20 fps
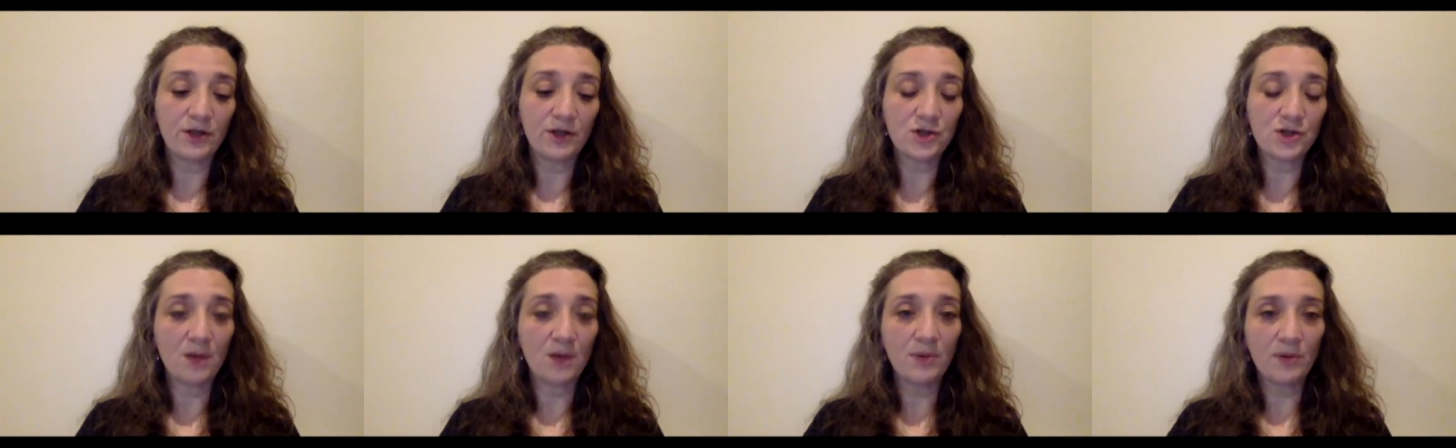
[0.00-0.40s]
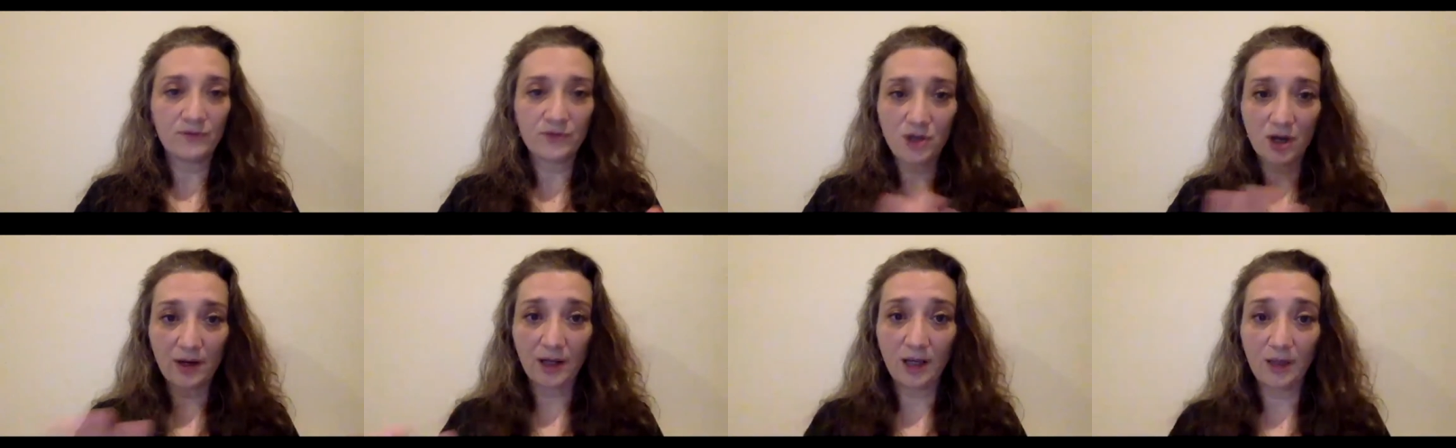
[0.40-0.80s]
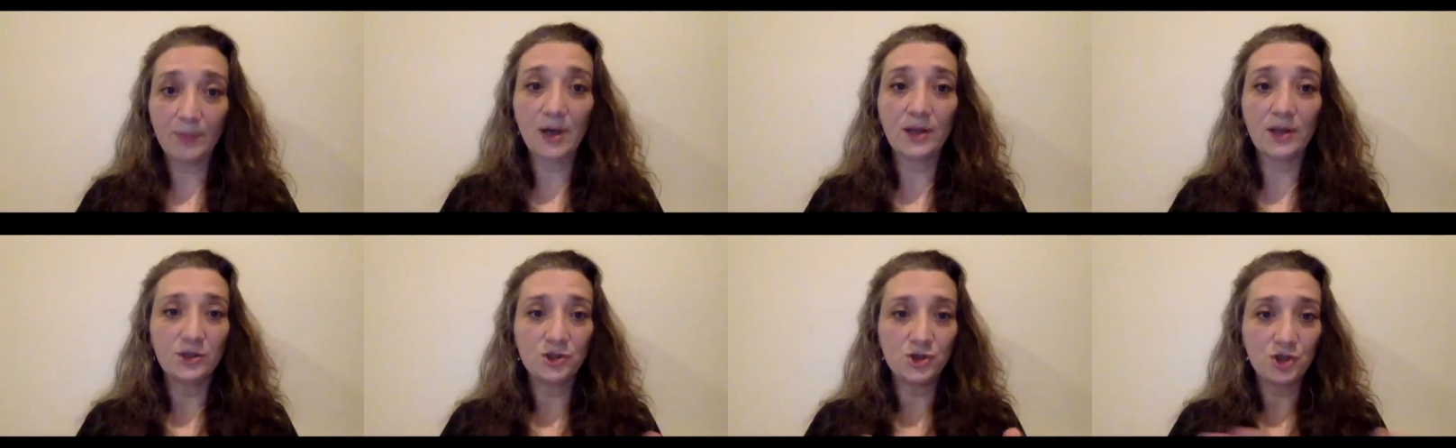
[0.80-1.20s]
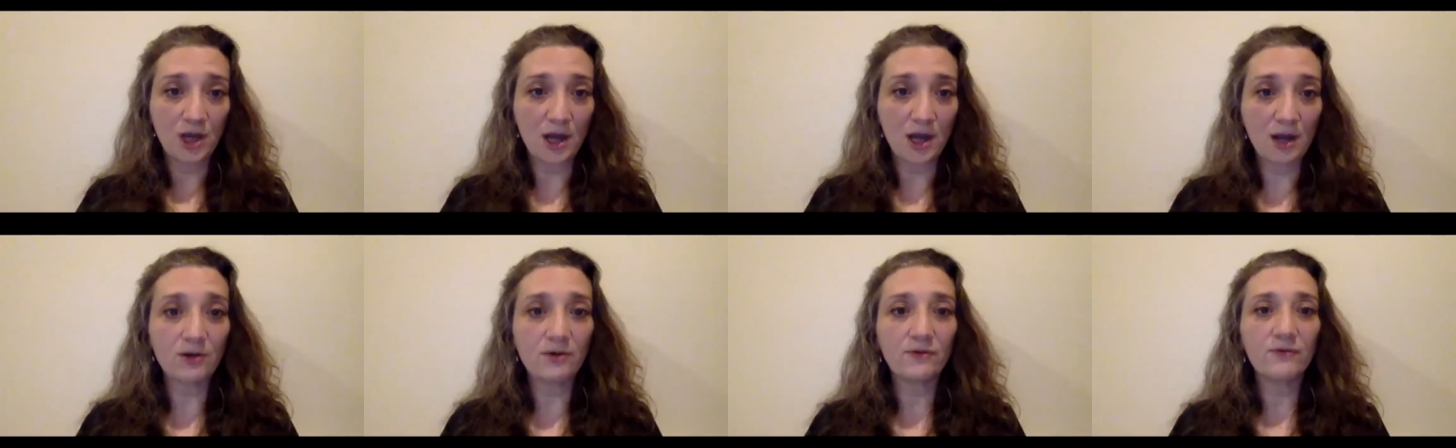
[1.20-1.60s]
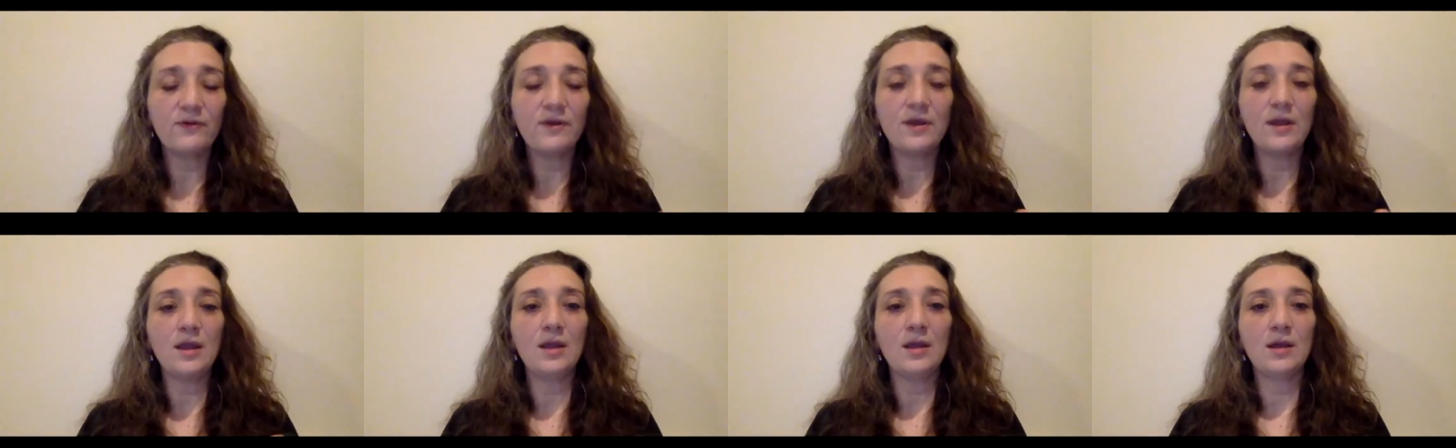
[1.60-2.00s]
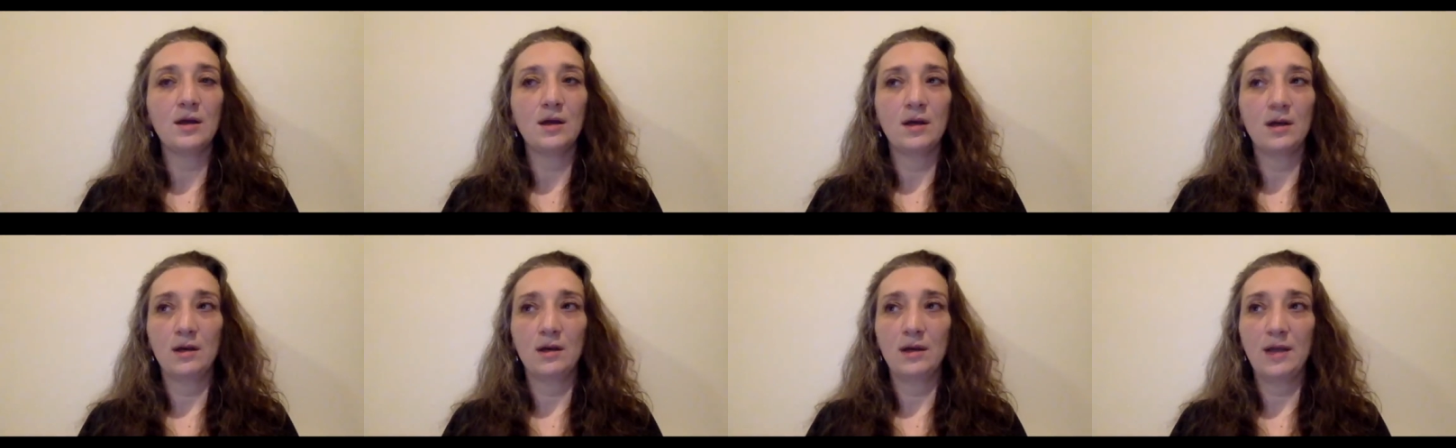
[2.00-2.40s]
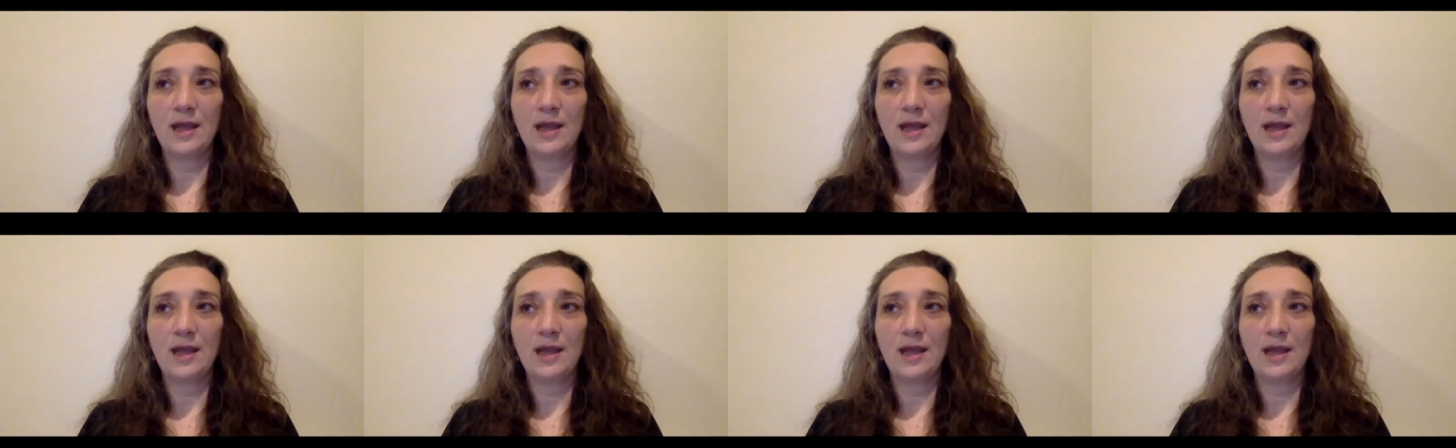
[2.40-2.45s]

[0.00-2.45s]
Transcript: job of talking about the geography uh,